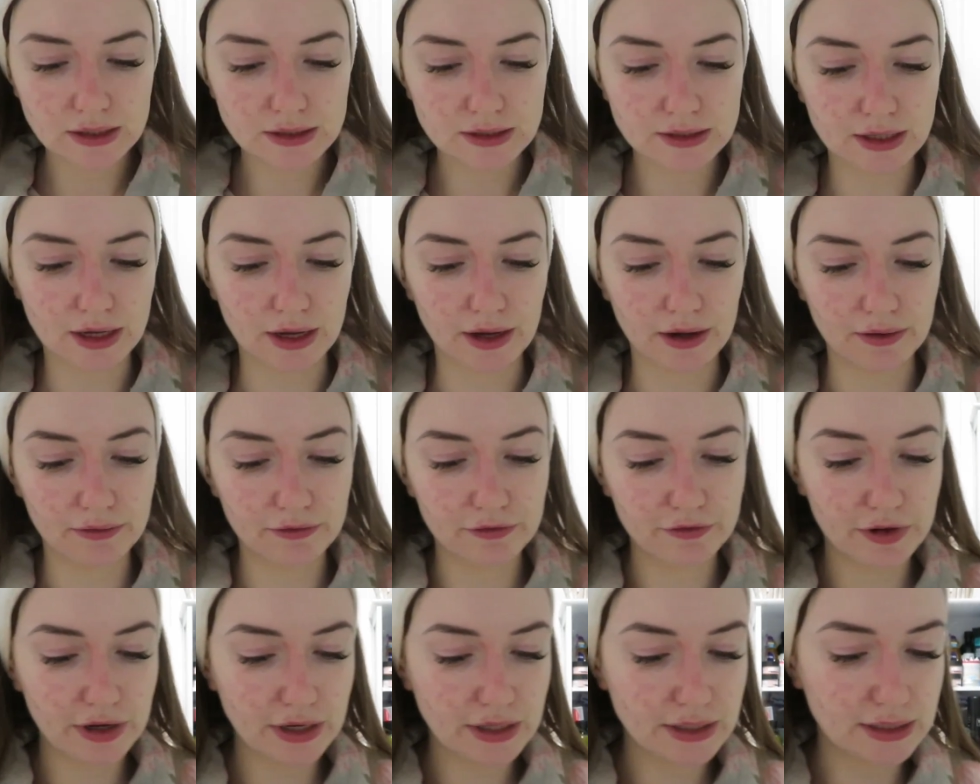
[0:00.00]
So
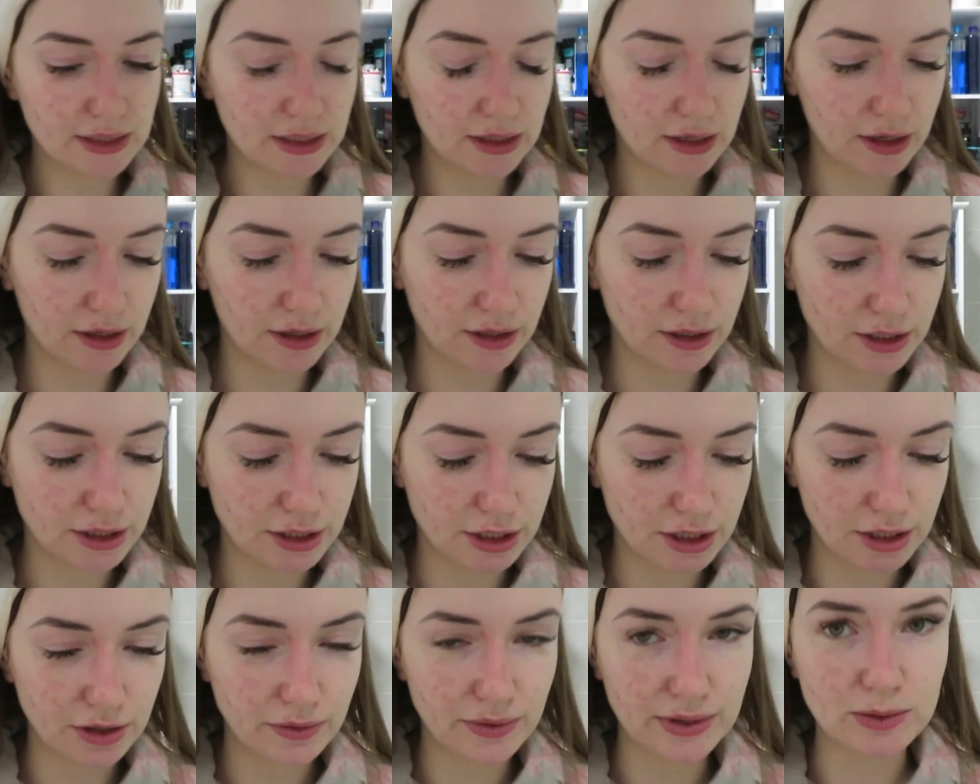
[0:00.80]
first thing I'm gonna
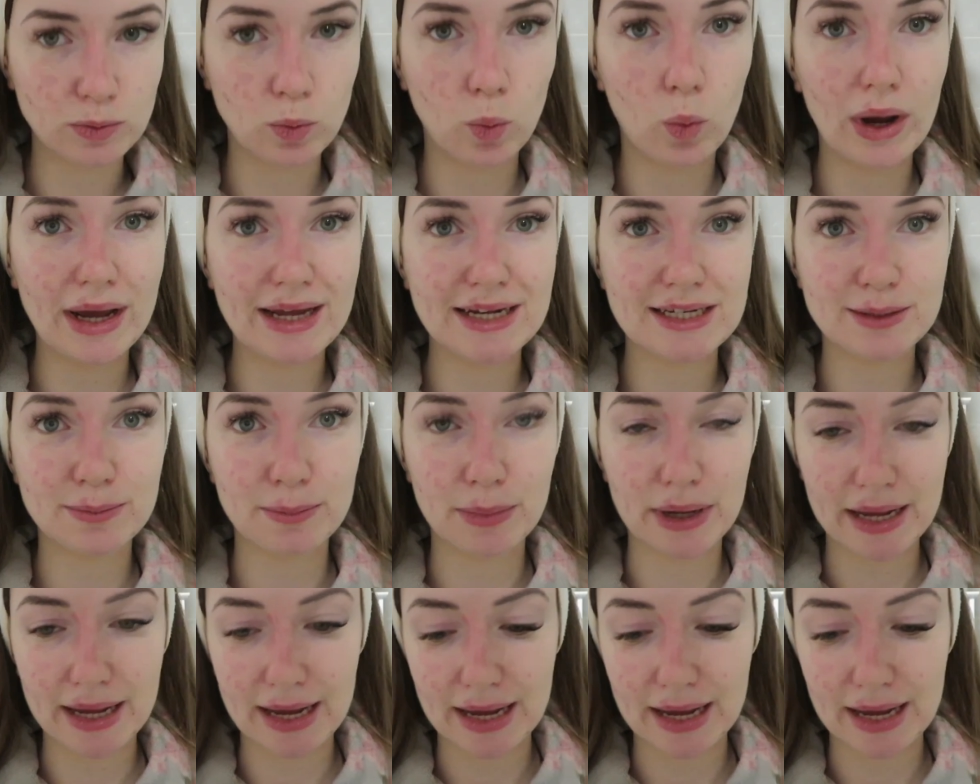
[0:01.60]
do is wet my